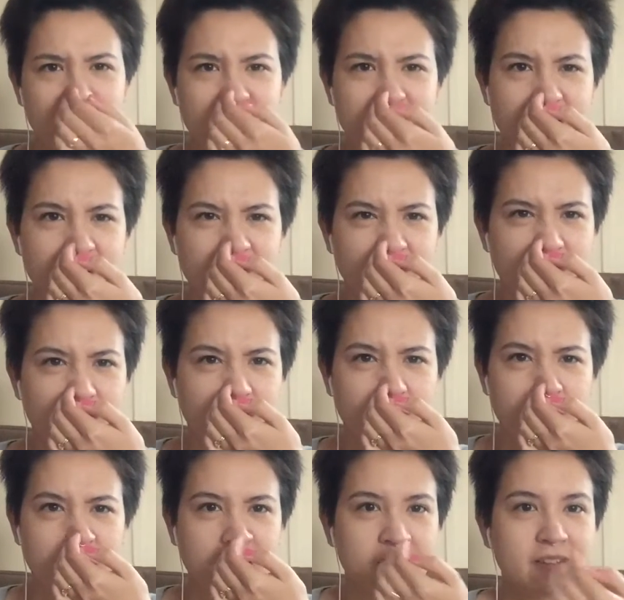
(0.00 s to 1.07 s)
I haven't thought
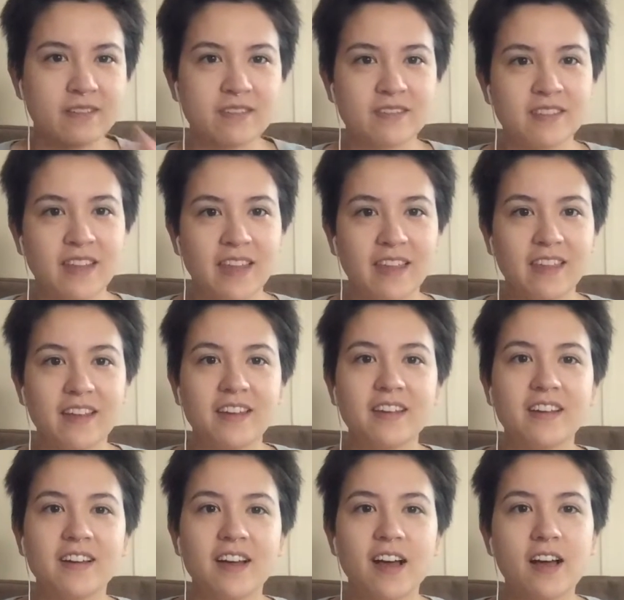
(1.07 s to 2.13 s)
about it lately.
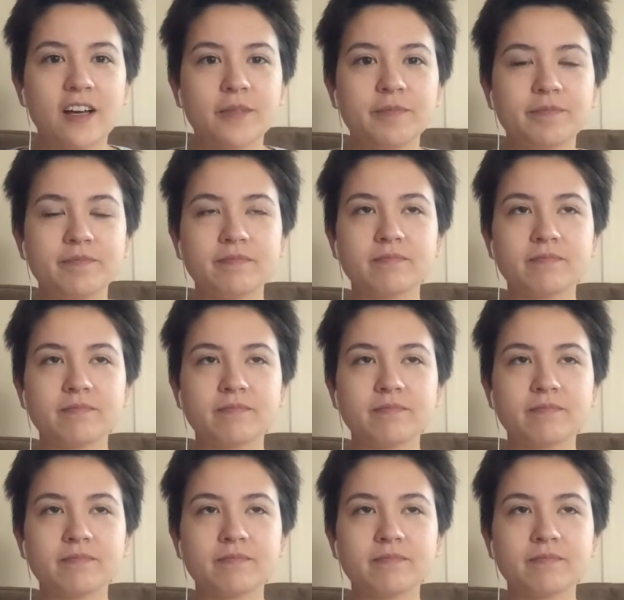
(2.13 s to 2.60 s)
And